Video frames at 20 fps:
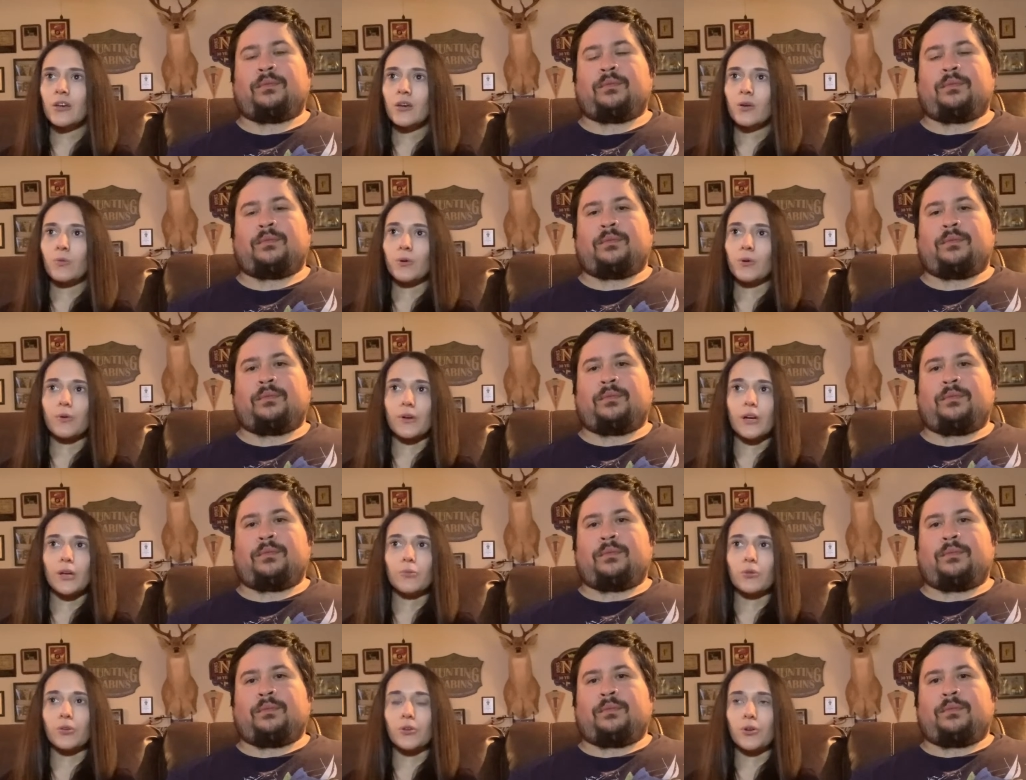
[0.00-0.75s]
Speaker 1: we were
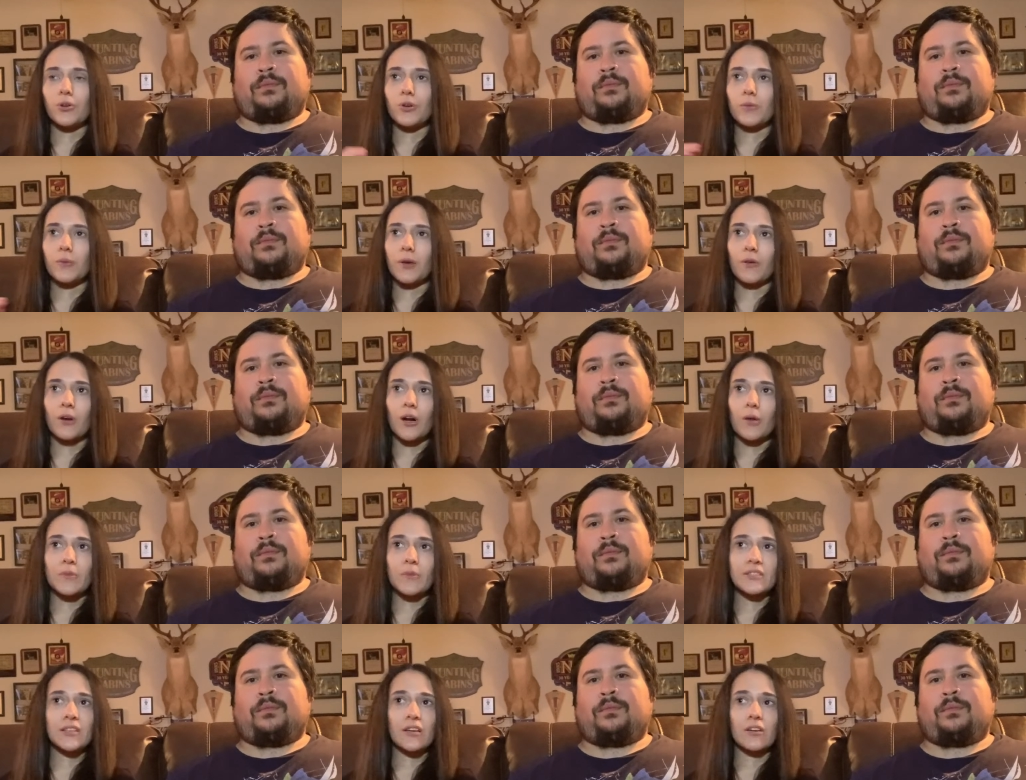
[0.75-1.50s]
able to go to my
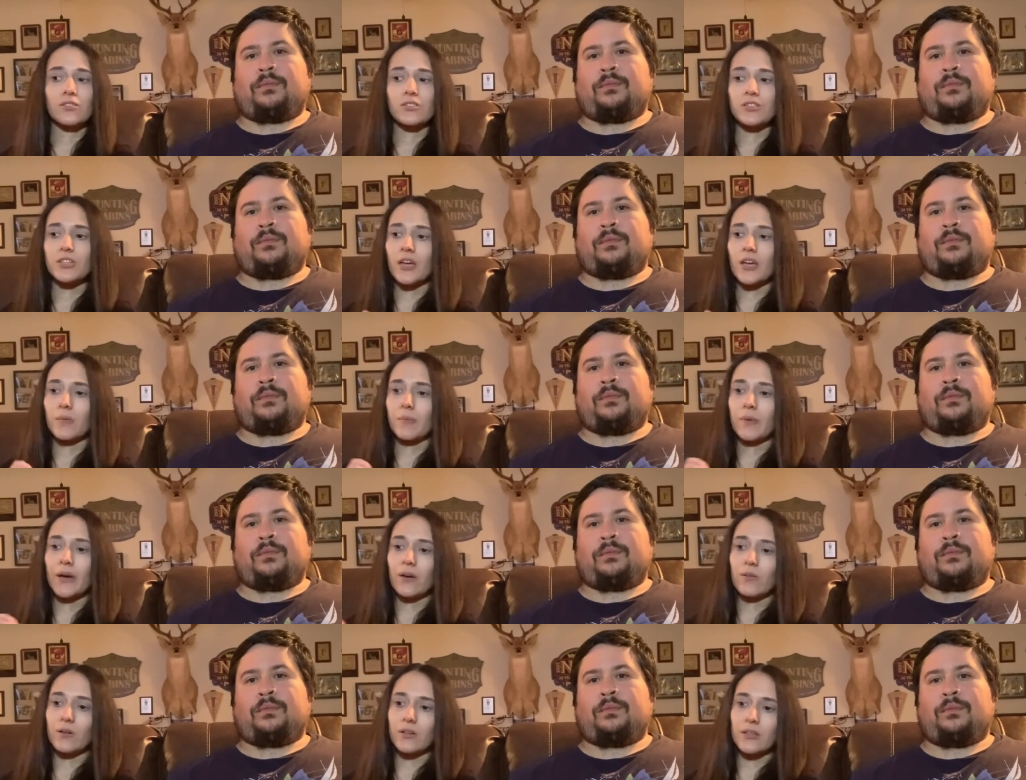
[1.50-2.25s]
grandma's house. She had
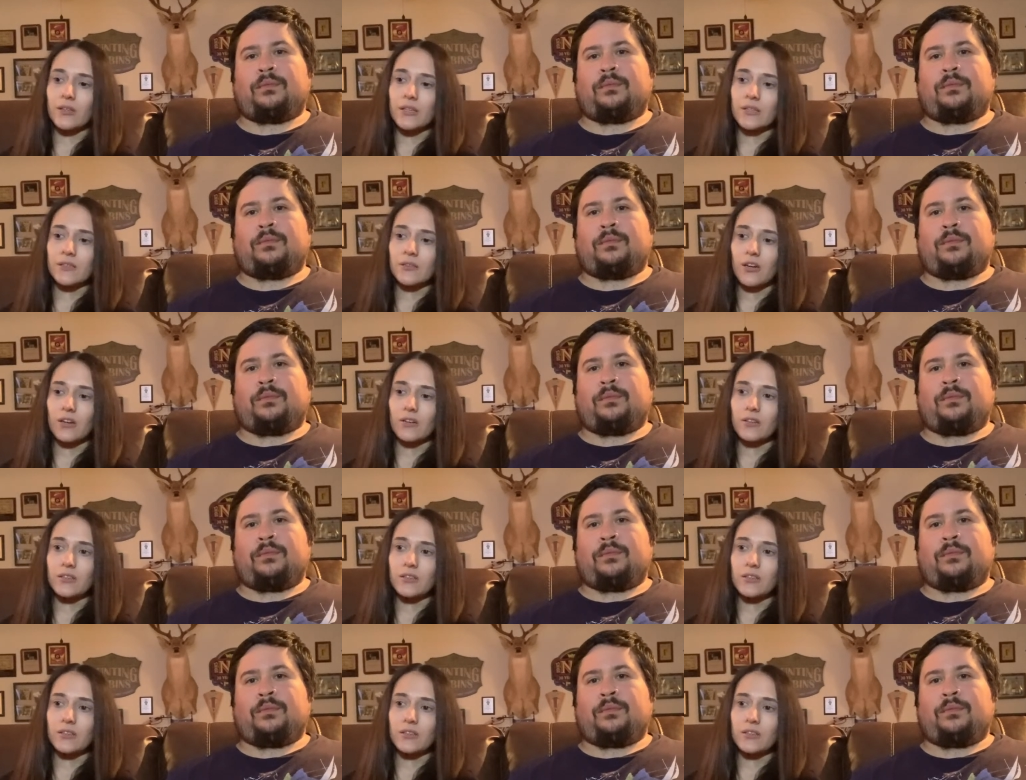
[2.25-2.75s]
power the entire